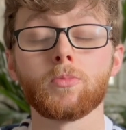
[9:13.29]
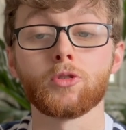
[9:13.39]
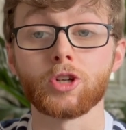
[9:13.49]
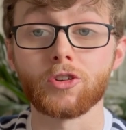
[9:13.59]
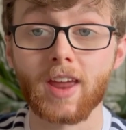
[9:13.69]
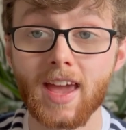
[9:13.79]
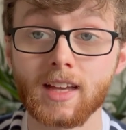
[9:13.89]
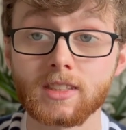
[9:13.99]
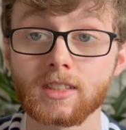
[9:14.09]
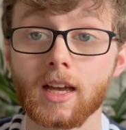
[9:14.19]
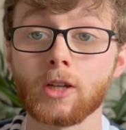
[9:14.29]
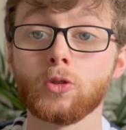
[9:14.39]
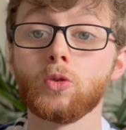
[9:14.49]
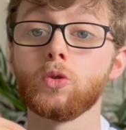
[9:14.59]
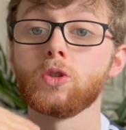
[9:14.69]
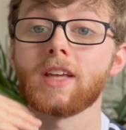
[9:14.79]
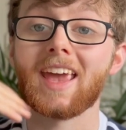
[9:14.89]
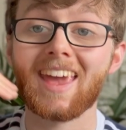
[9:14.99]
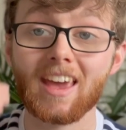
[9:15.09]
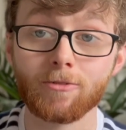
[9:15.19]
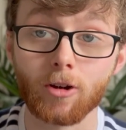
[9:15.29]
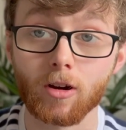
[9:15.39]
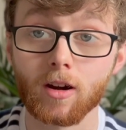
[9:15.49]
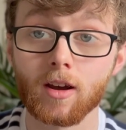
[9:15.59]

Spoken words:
progress and use effort